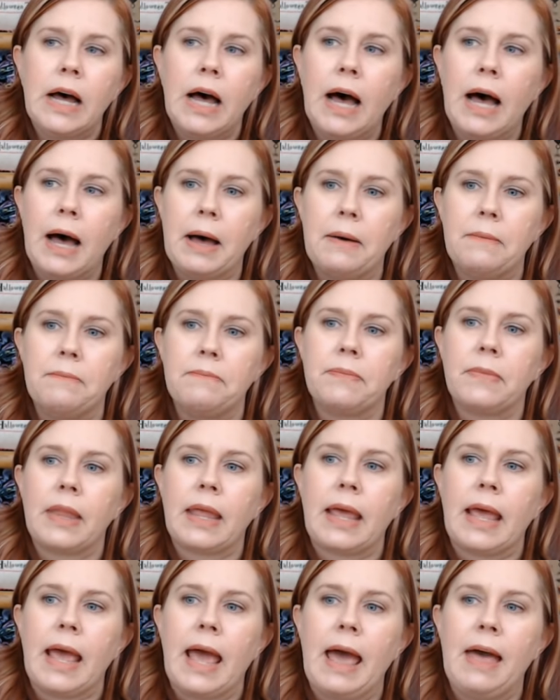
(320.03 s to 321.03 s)
Um,
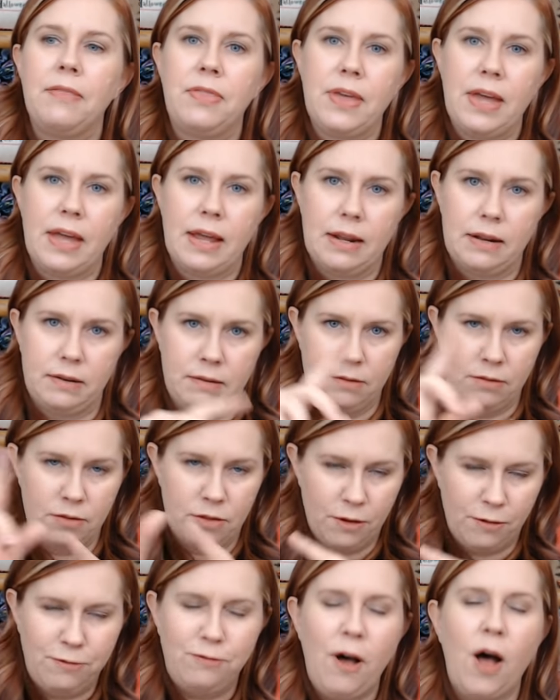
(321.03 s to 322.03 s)
and then
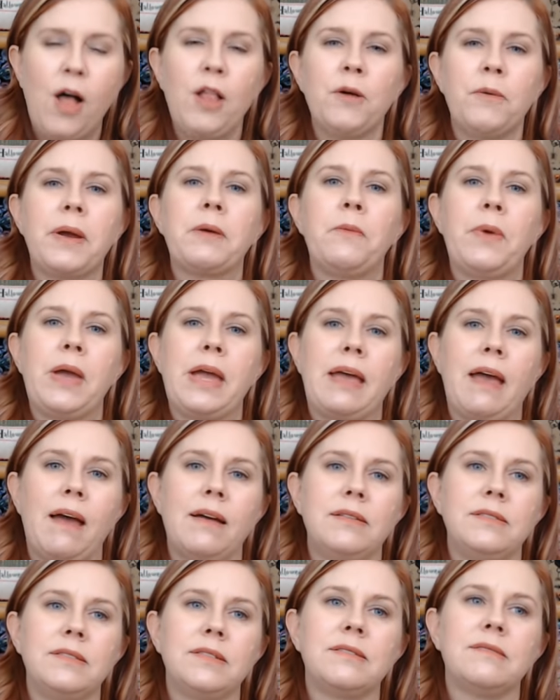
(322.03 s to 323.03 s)
the following
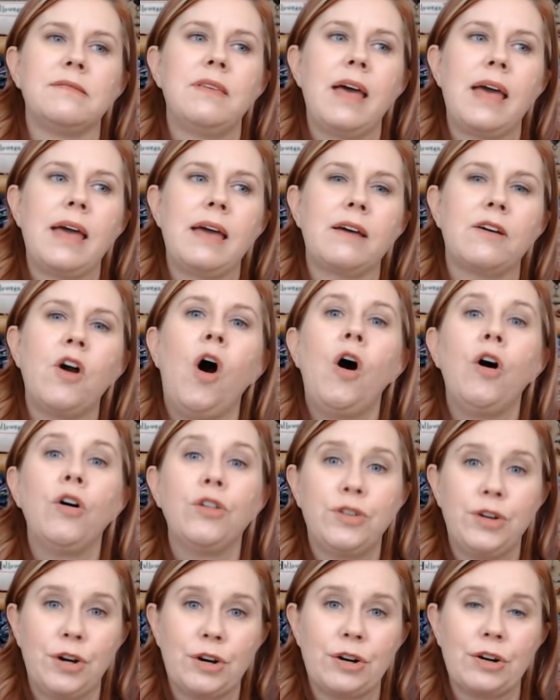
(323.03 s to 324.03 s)
weekend, they
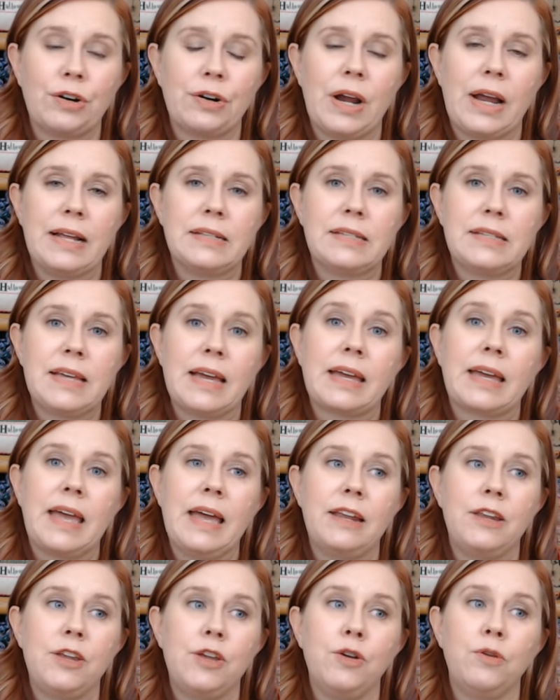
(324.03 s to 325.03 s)
called her and said,
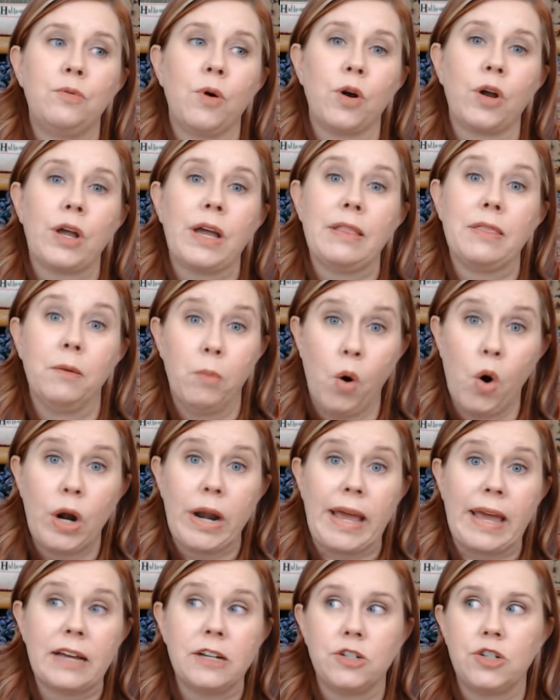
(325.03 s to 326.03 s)
can you work in the morning?